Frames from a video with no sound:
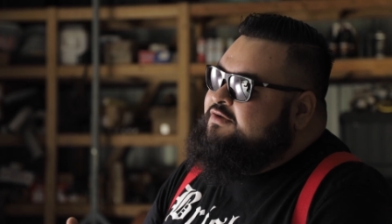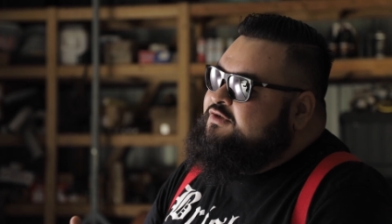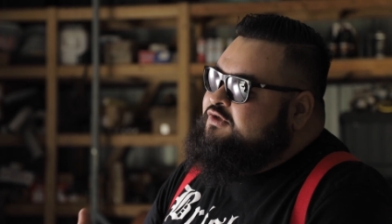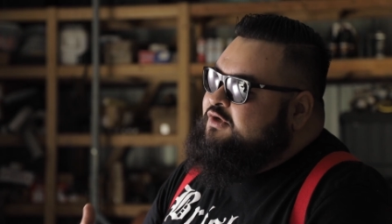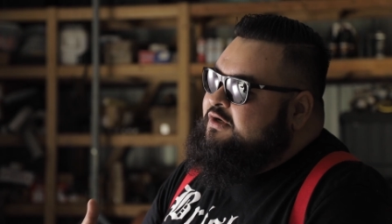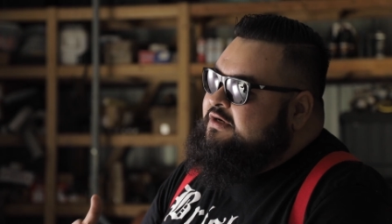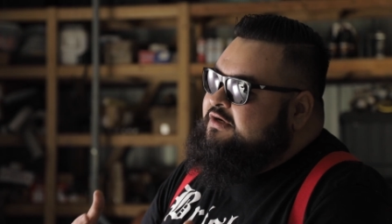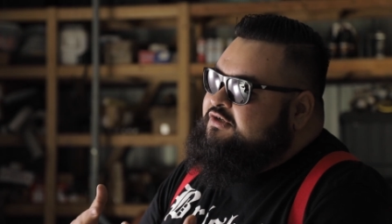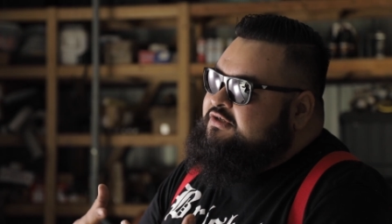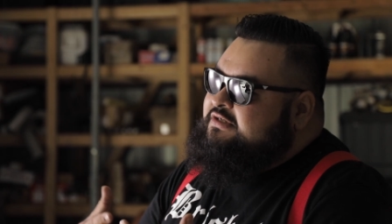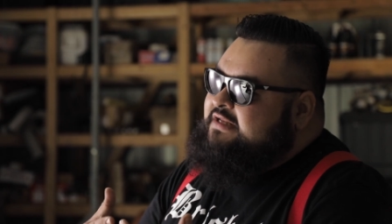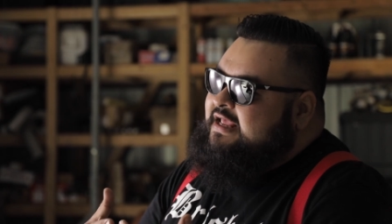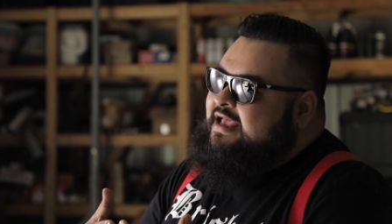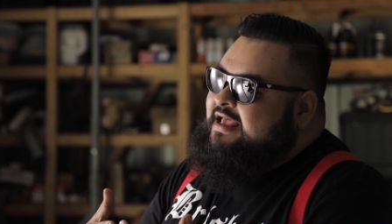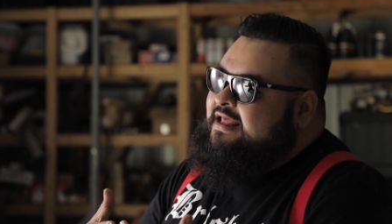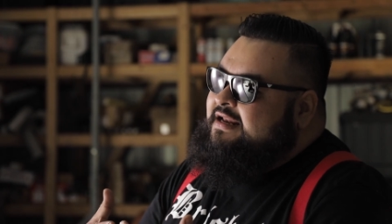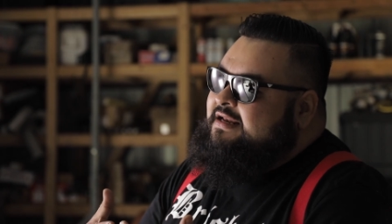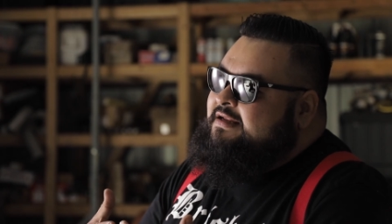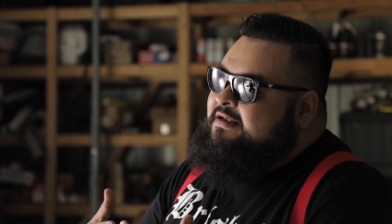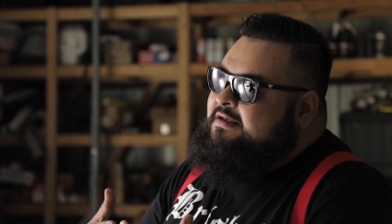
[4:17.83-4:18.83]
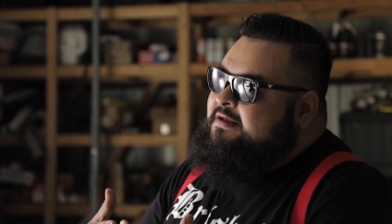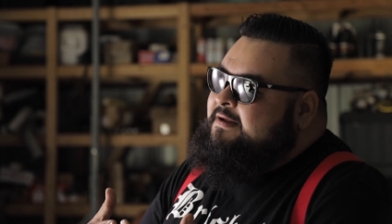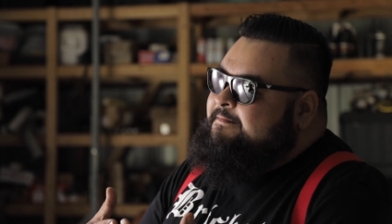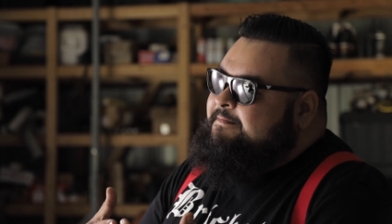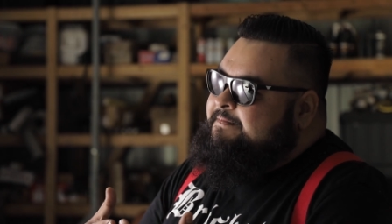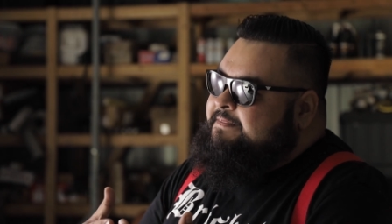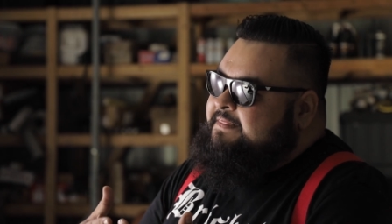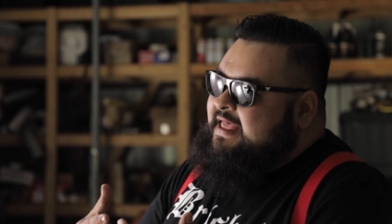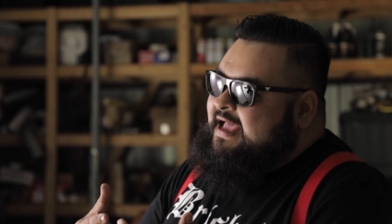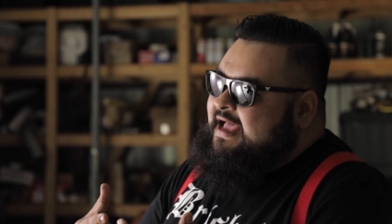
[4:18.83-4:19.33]
else to understand
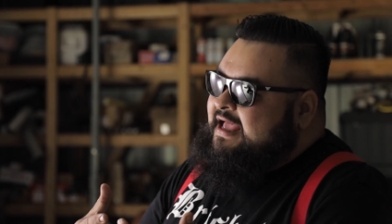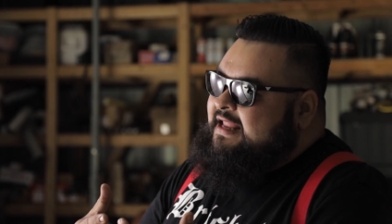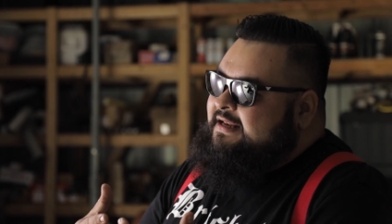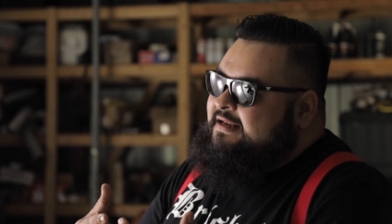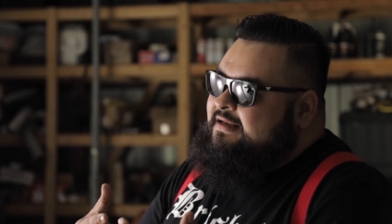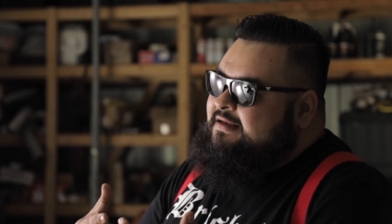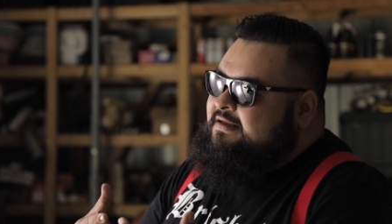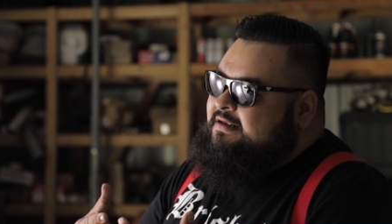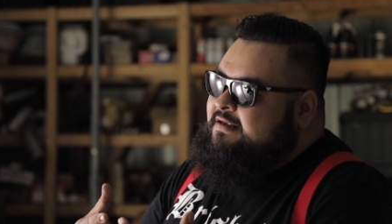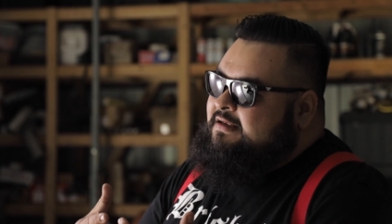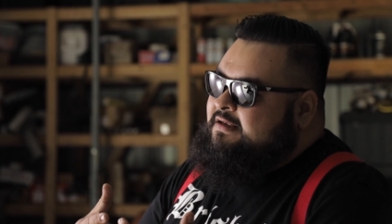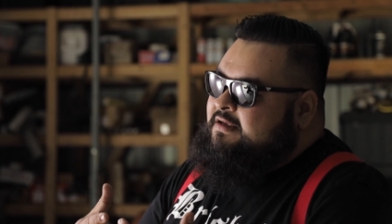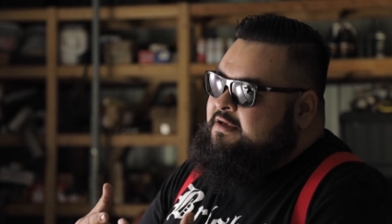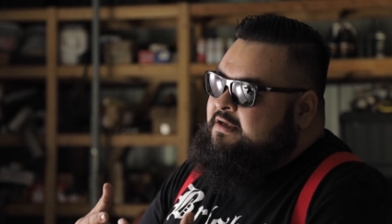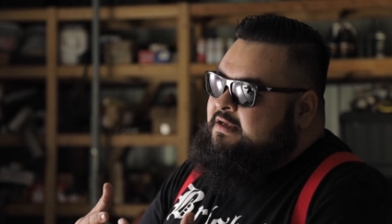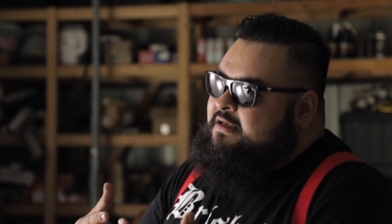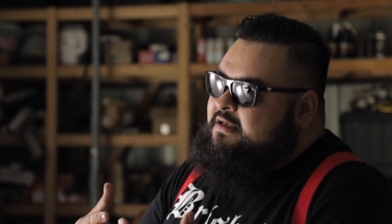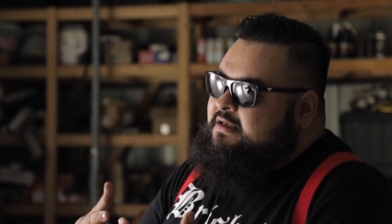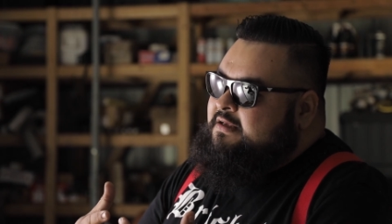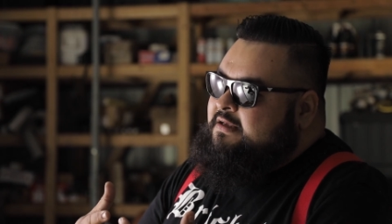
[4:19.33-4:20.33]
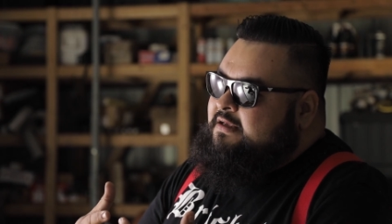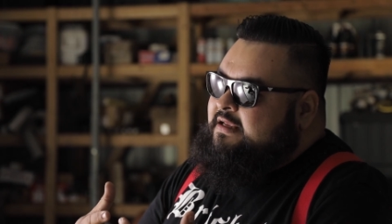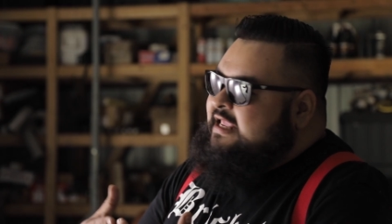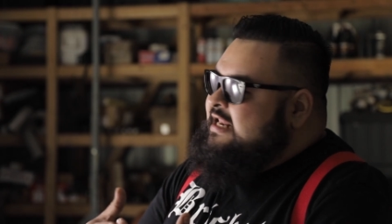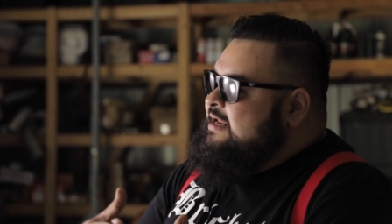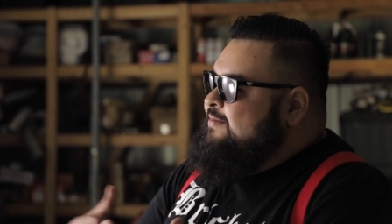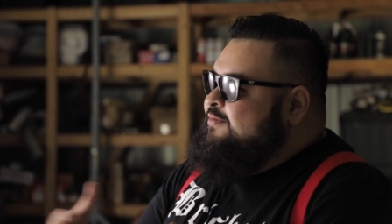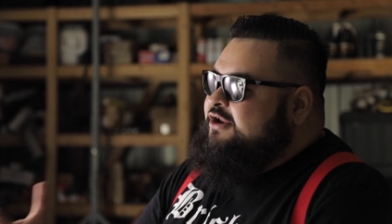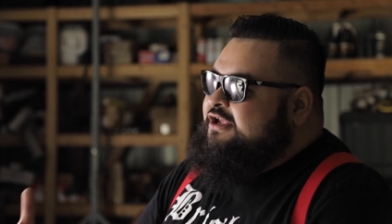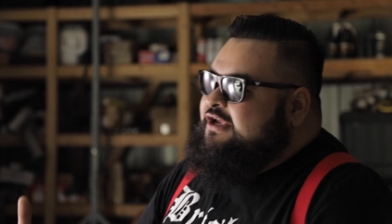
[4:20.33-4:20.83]
that
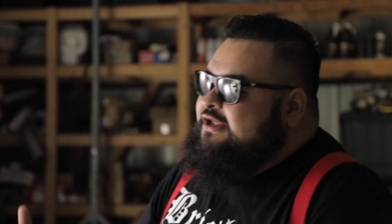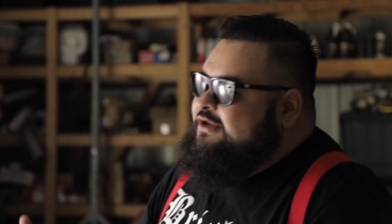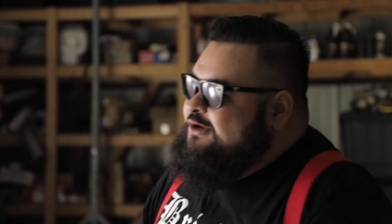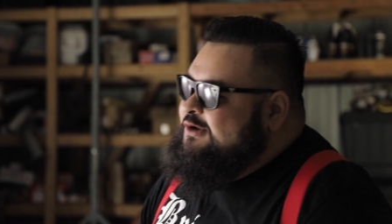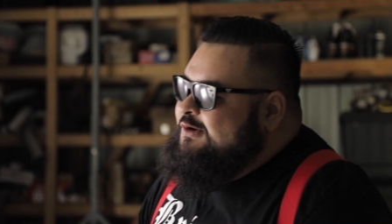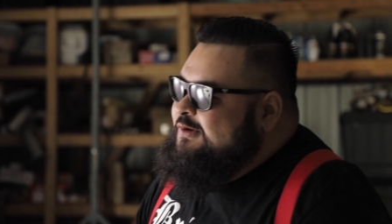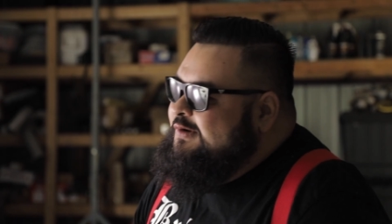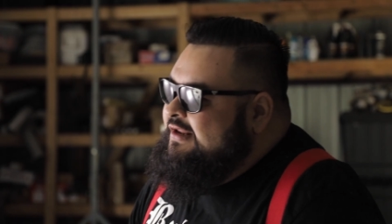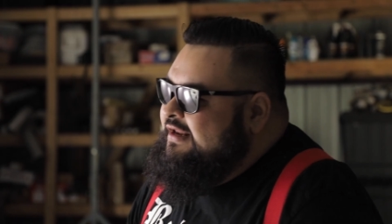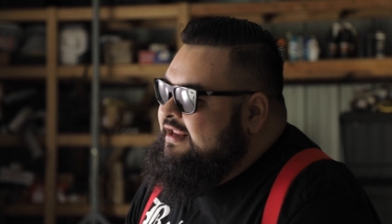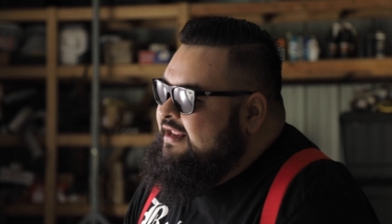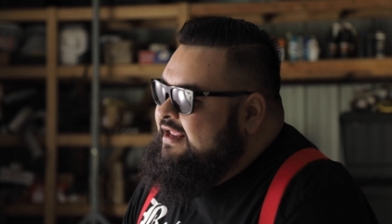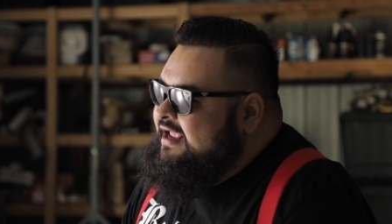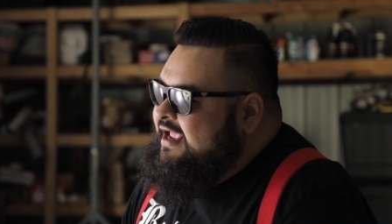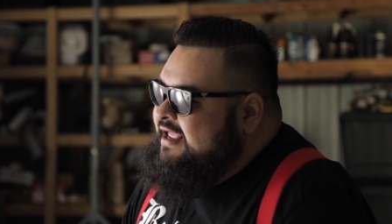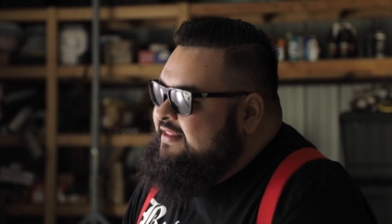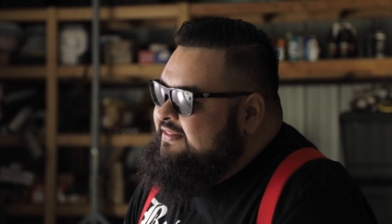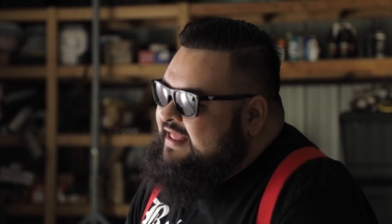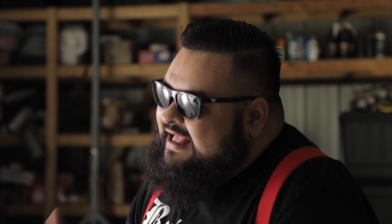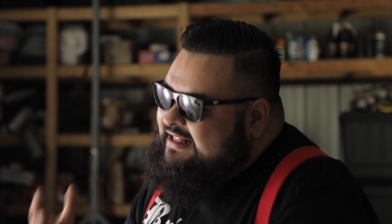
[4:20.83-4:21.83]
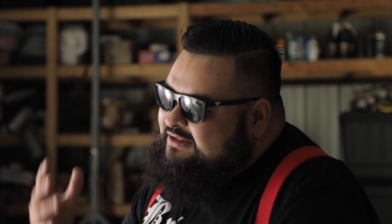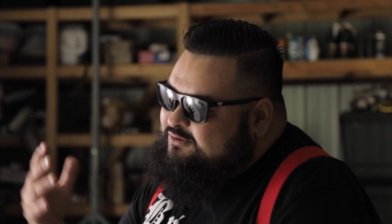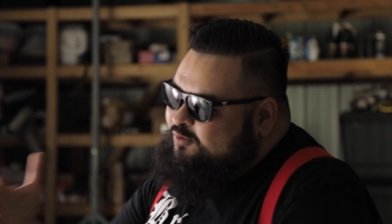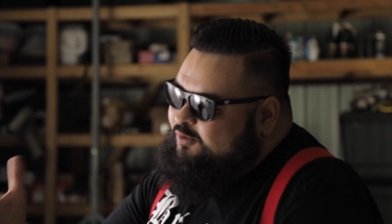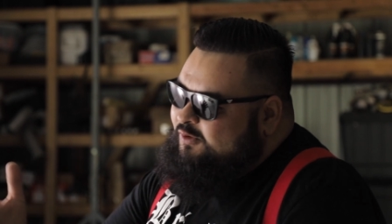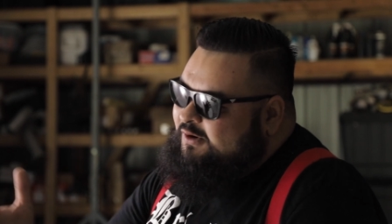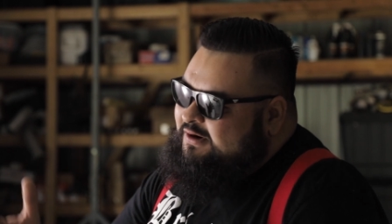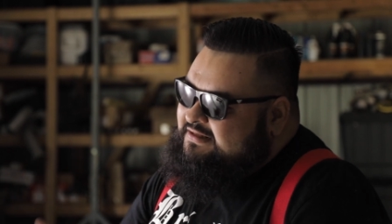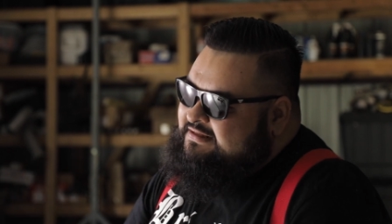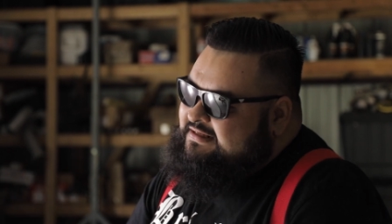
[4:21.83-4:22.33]
anybody can do it. And that's
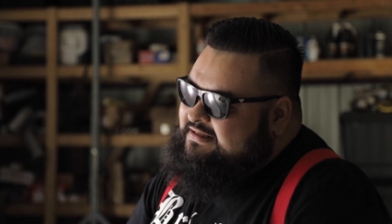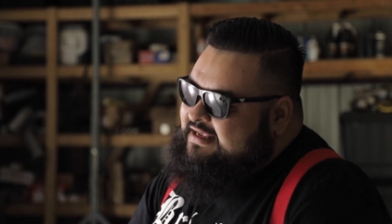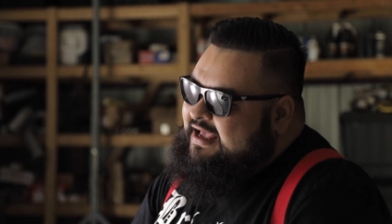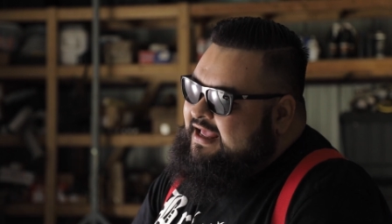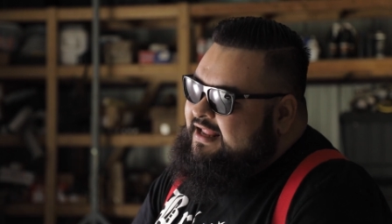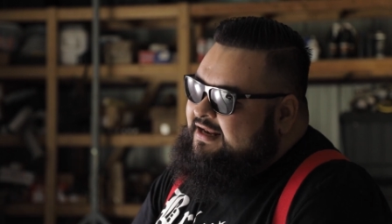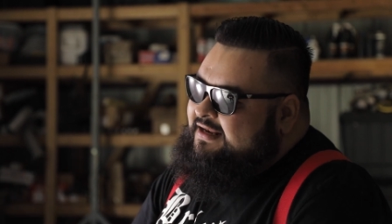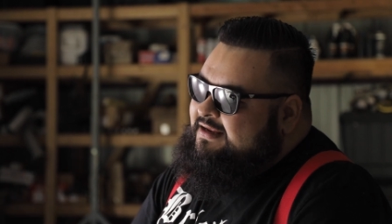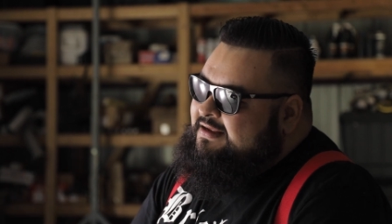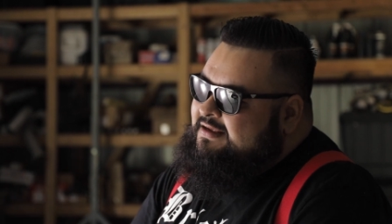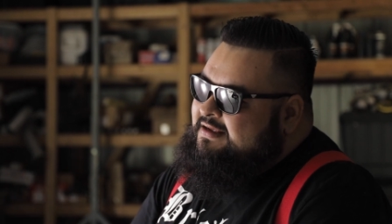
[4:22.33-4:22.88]
where it's at.